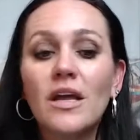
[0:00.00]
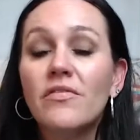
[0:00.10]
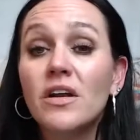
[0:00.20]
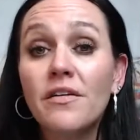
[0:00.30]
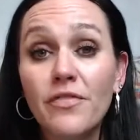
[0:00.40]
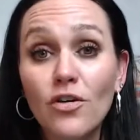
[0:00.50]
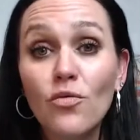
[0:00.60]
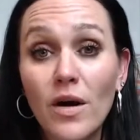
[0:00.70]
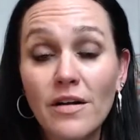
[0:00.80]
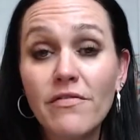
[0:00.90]
even if you're
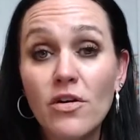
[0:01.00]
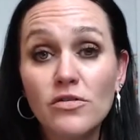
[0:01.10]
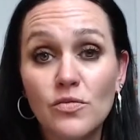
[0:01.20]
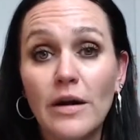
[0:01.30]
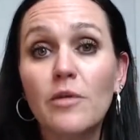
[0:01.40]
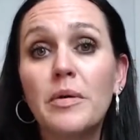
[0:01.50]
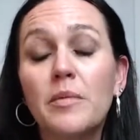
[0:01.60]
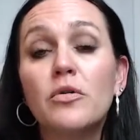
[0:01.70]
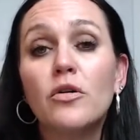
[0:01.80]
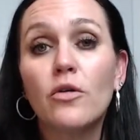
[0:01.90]
one of those rare
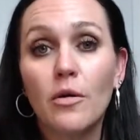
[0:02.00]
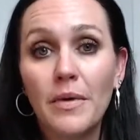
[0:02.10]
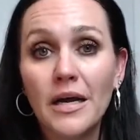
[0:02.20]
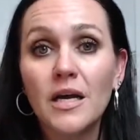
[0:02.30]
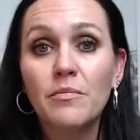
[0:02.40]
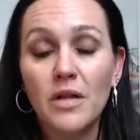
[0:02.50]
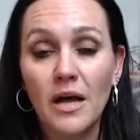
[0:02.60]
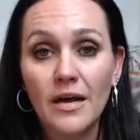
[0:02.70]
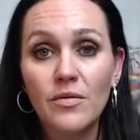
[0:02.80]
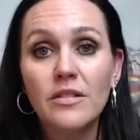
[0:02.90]
people who are being
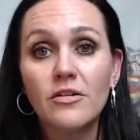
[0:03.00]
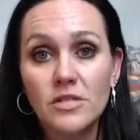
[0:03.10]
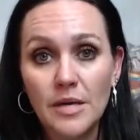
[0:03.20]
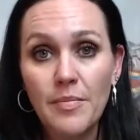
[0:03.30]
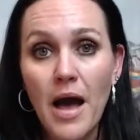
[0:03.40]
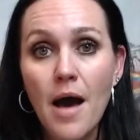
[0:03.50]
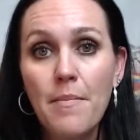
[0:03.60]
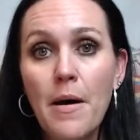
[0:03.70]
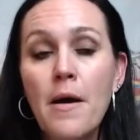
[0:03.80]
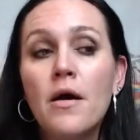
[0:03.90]
compliant with your CPAP,
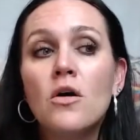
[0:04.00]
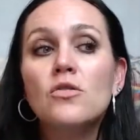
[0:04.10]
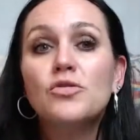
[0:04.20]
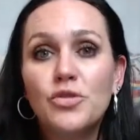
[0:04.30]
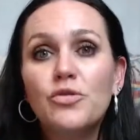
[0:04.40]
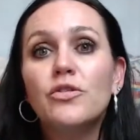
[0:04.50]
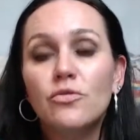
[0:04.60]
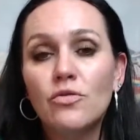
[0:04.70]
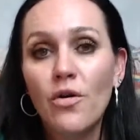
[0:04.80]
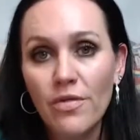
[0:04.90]
do
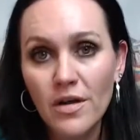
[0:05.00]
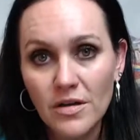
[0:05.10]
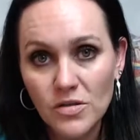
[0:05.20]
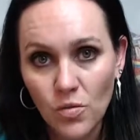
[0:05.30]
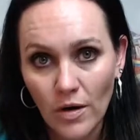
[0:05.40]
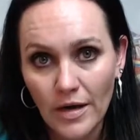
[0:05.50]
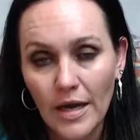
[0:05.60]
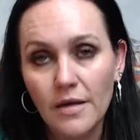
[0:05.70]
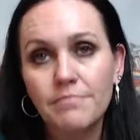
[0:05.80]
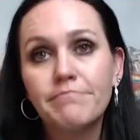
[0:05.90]
you know that it's
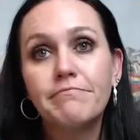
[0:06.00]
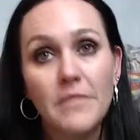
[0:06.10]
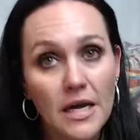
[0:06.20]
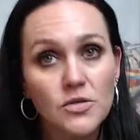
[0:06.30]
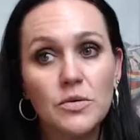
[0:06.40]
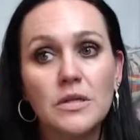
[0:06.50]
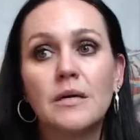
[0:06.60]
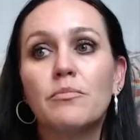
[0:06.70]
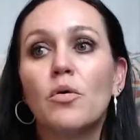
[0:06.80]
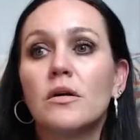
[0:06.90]
working? That's really
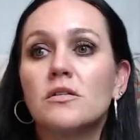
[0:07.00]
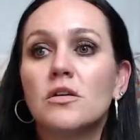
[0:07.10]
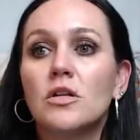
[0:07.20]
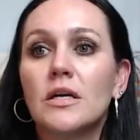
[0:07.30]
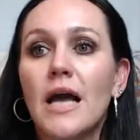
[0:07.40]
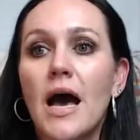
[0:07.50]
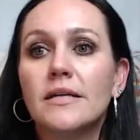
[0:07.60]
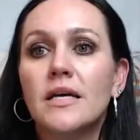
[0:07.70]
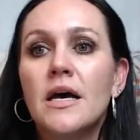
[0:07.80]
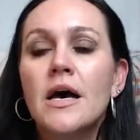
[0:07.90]
important to look at.